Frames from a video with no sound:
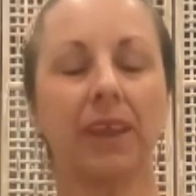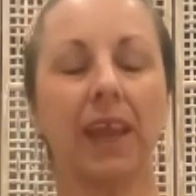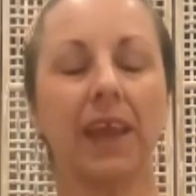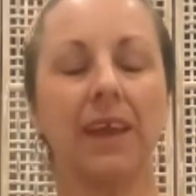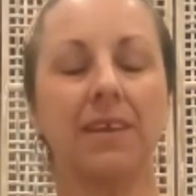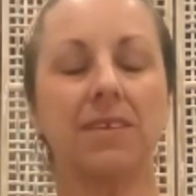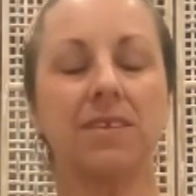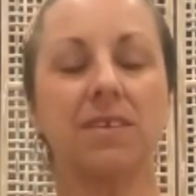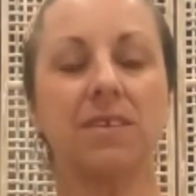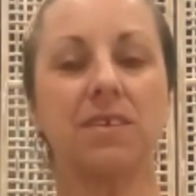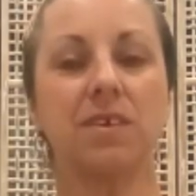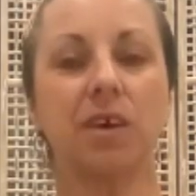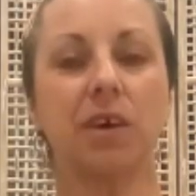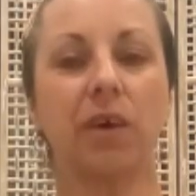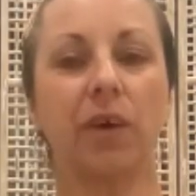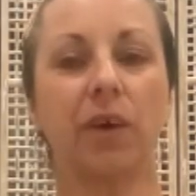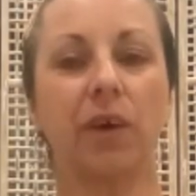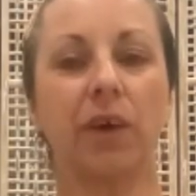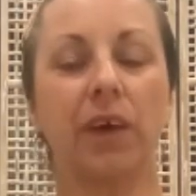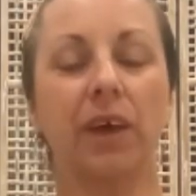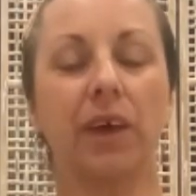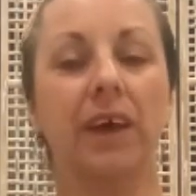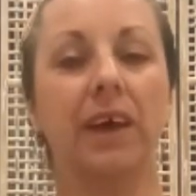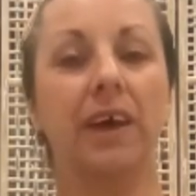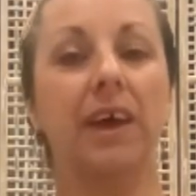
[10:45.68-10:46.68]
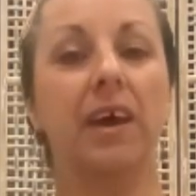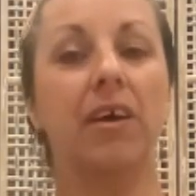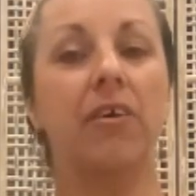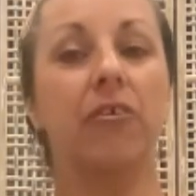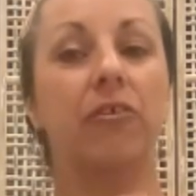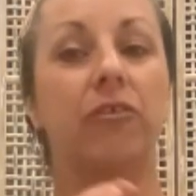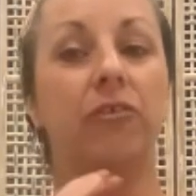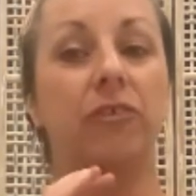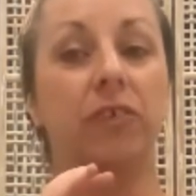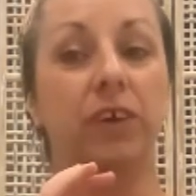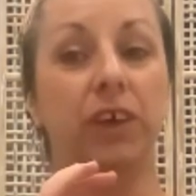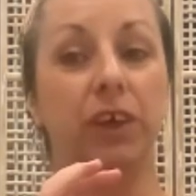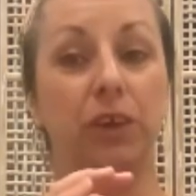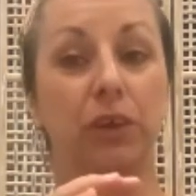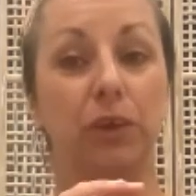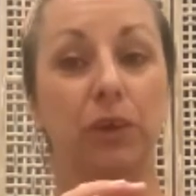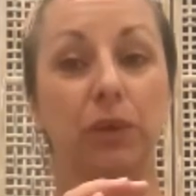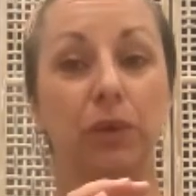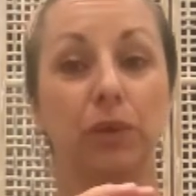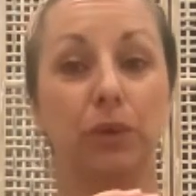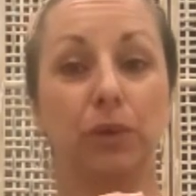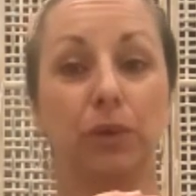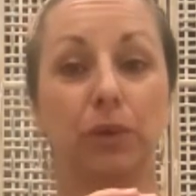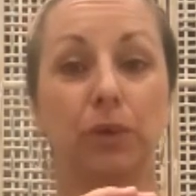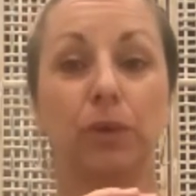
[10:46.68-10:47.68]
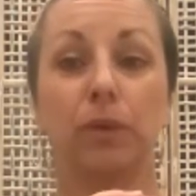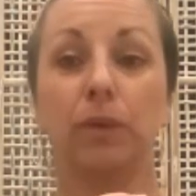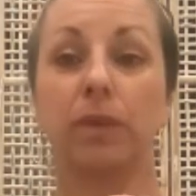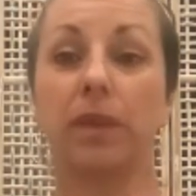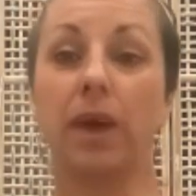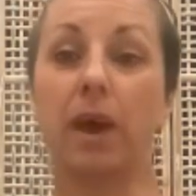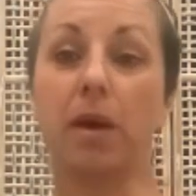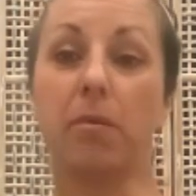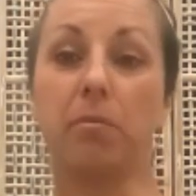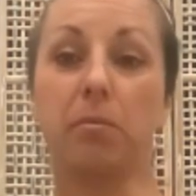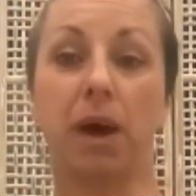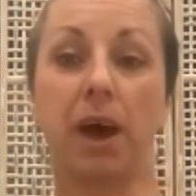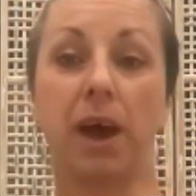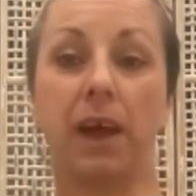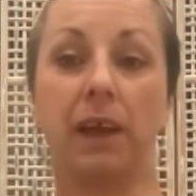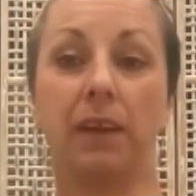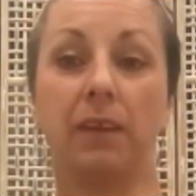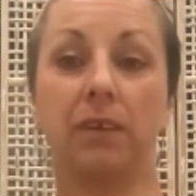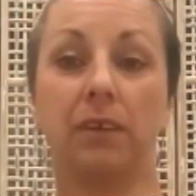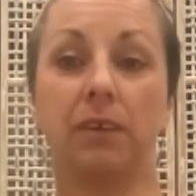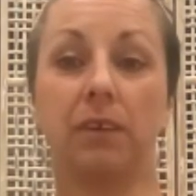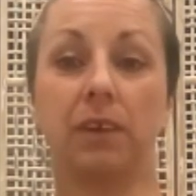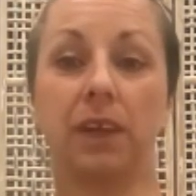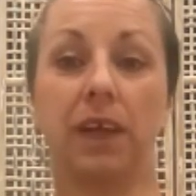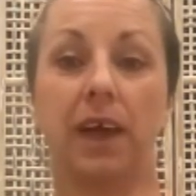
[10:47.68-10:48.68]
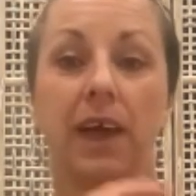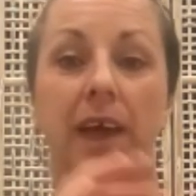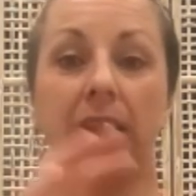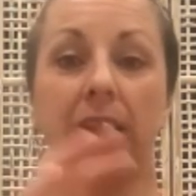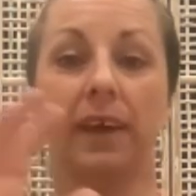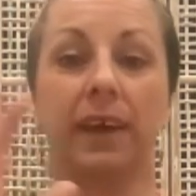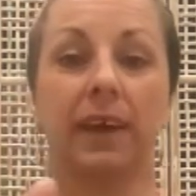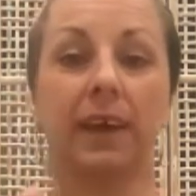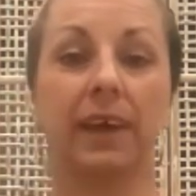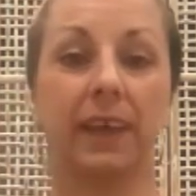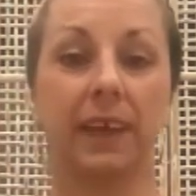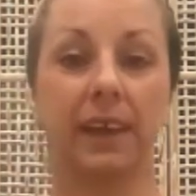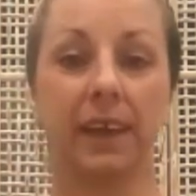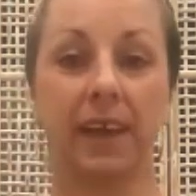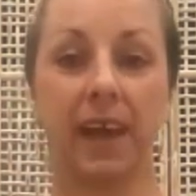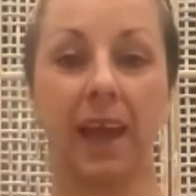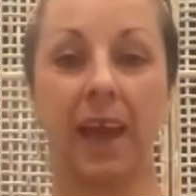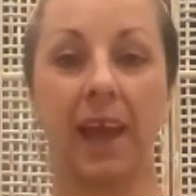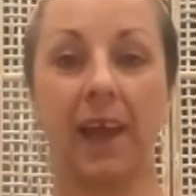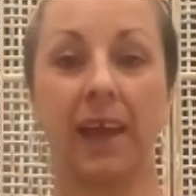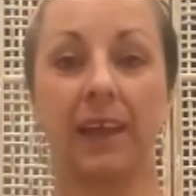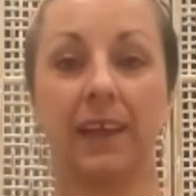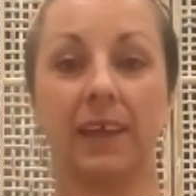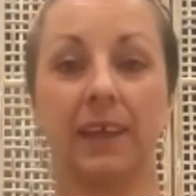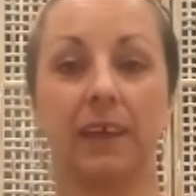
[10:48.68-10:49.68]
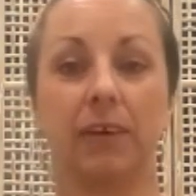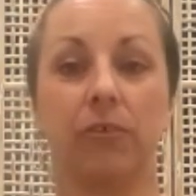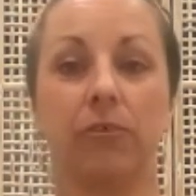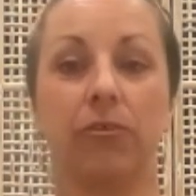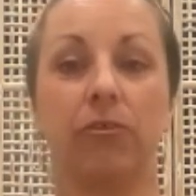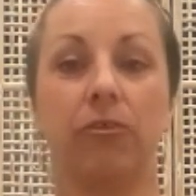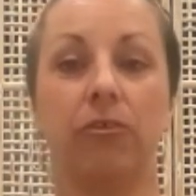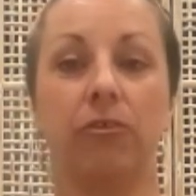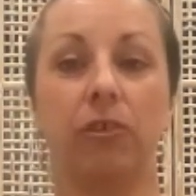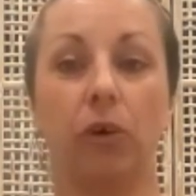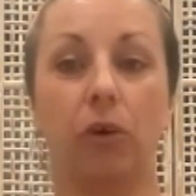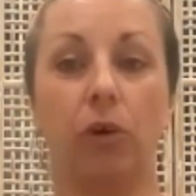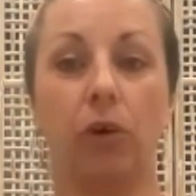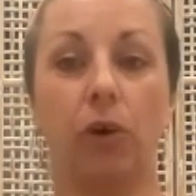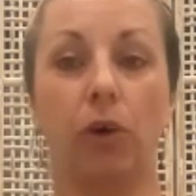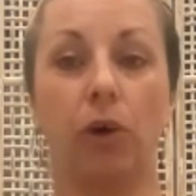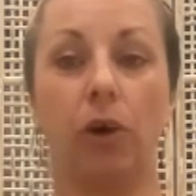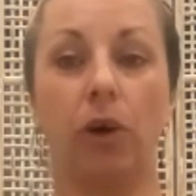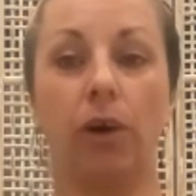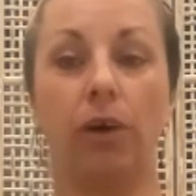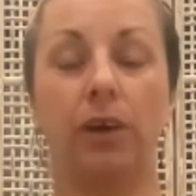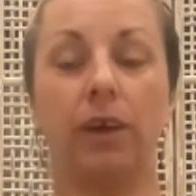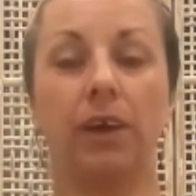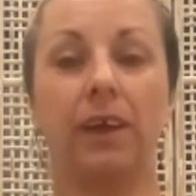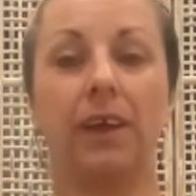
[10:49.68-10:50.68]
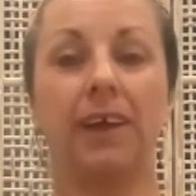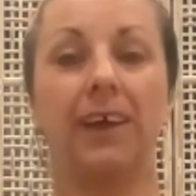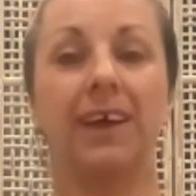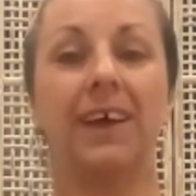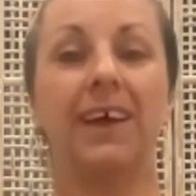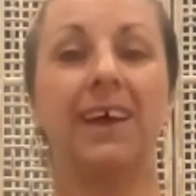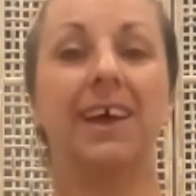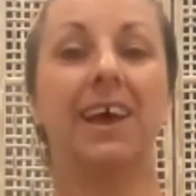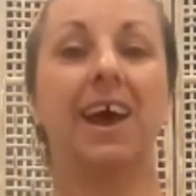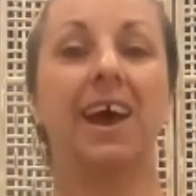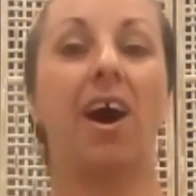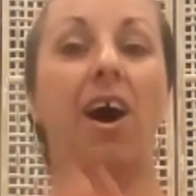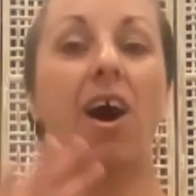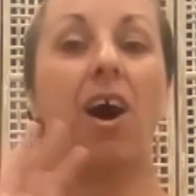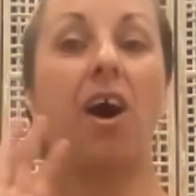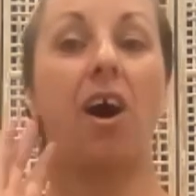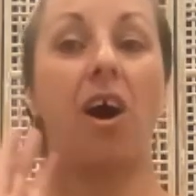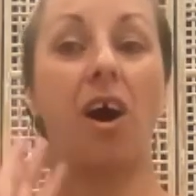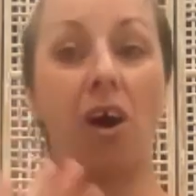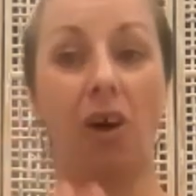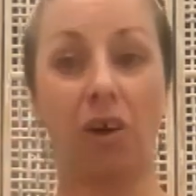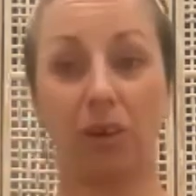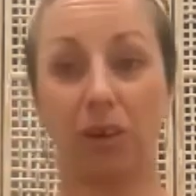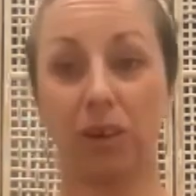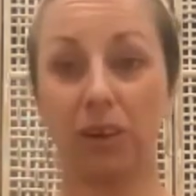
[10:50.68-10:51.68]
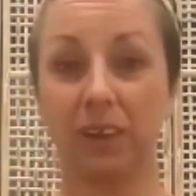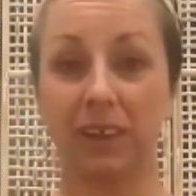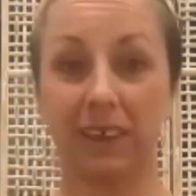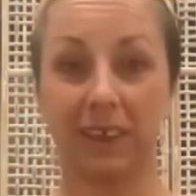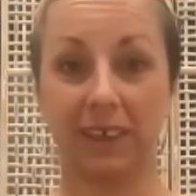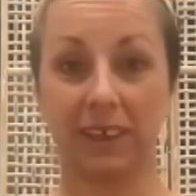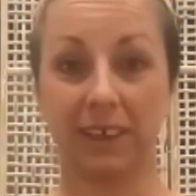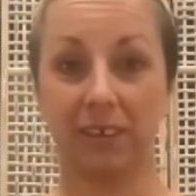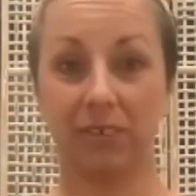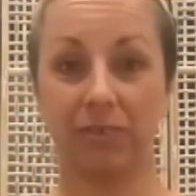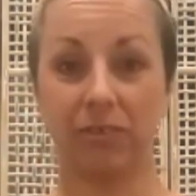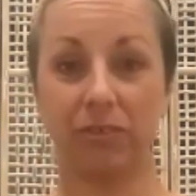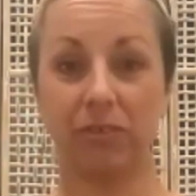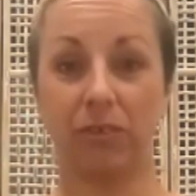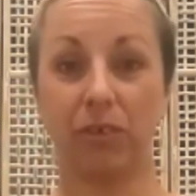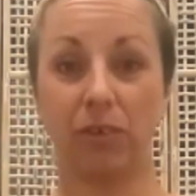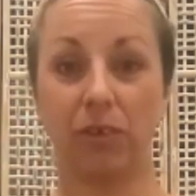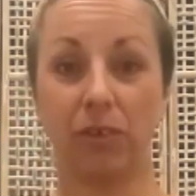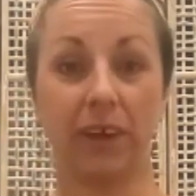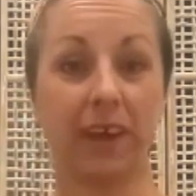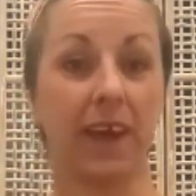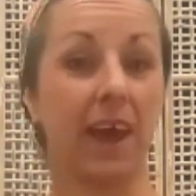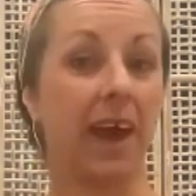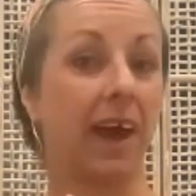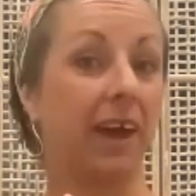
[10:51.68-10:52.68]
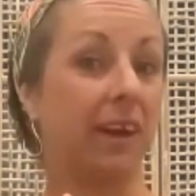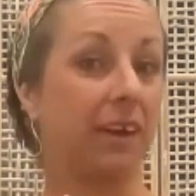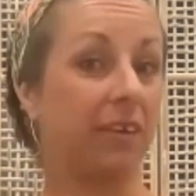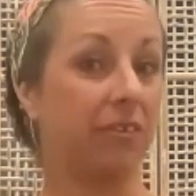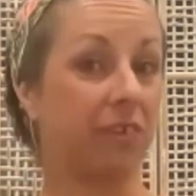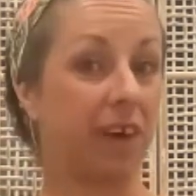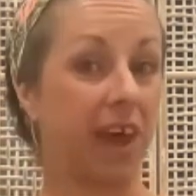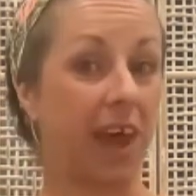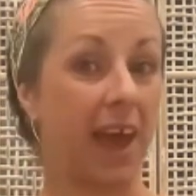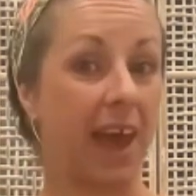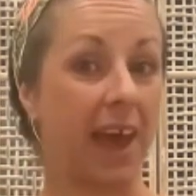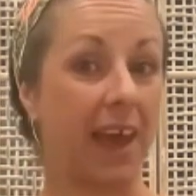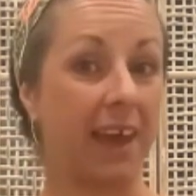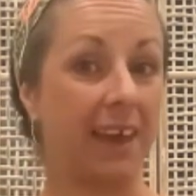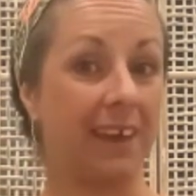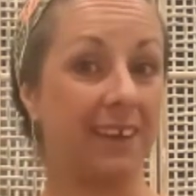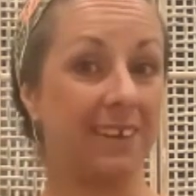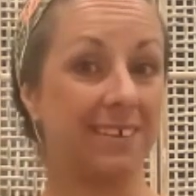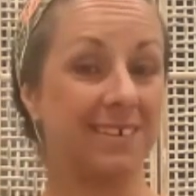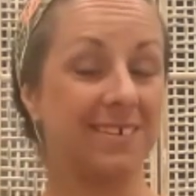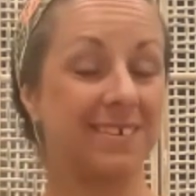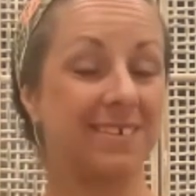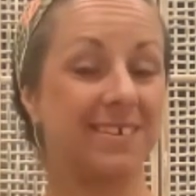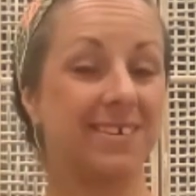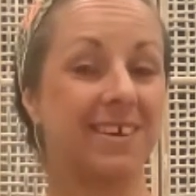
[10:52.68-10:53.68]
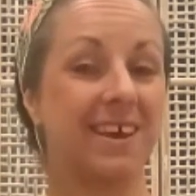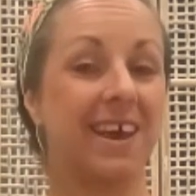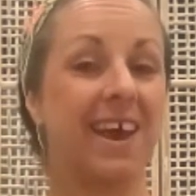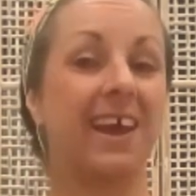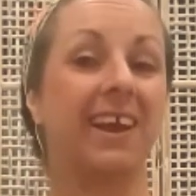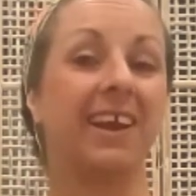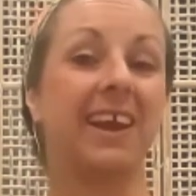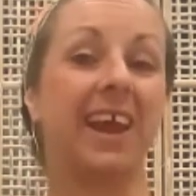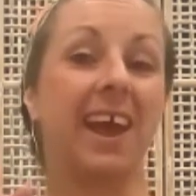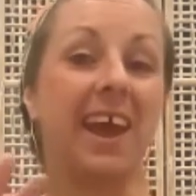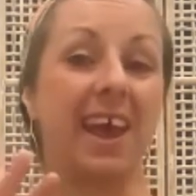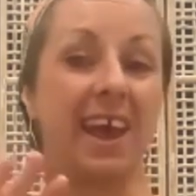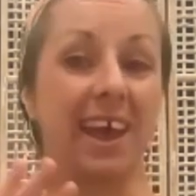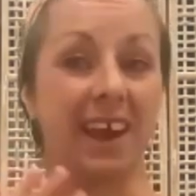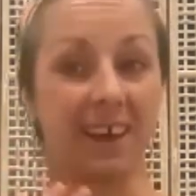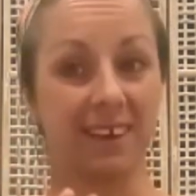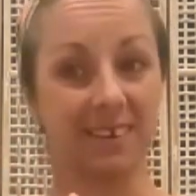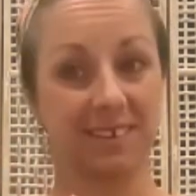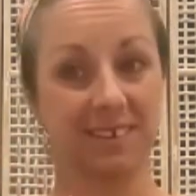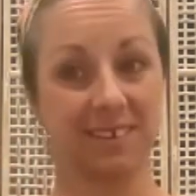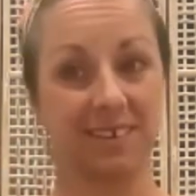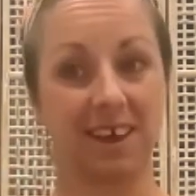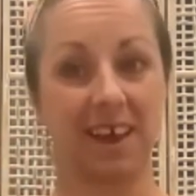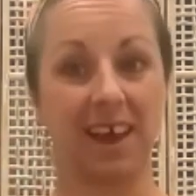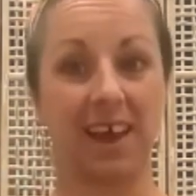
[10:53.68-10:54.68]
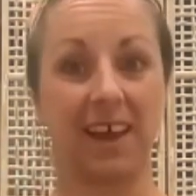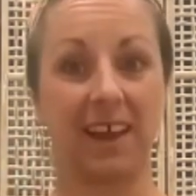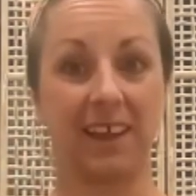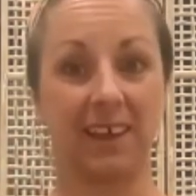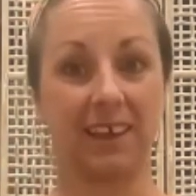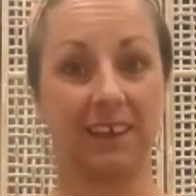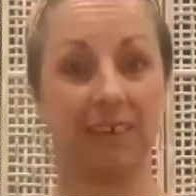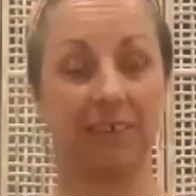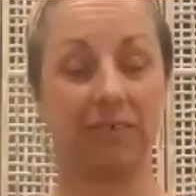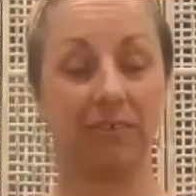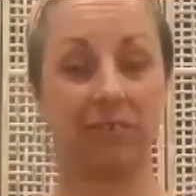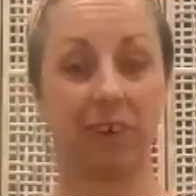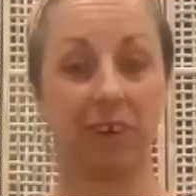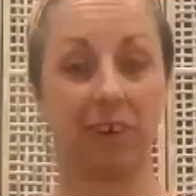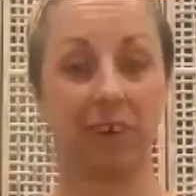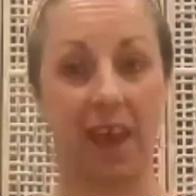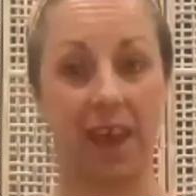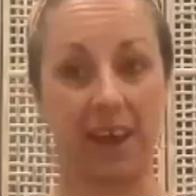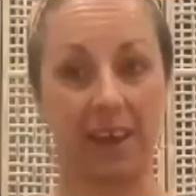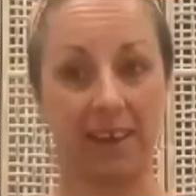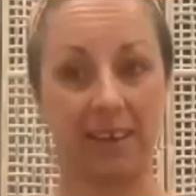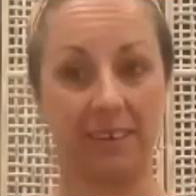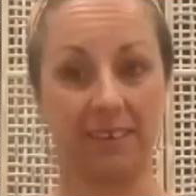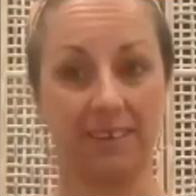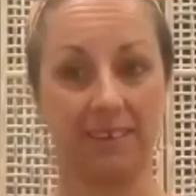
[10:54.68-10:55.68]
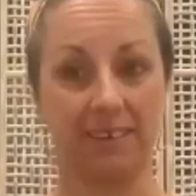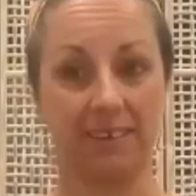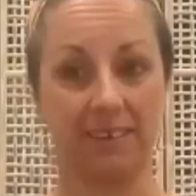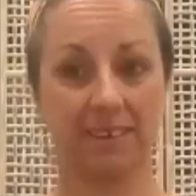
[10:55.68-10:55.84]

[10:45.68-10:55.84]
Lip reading: And so for you, that might look like inhaling 4, holding for the count of 8, and exhaling for 8.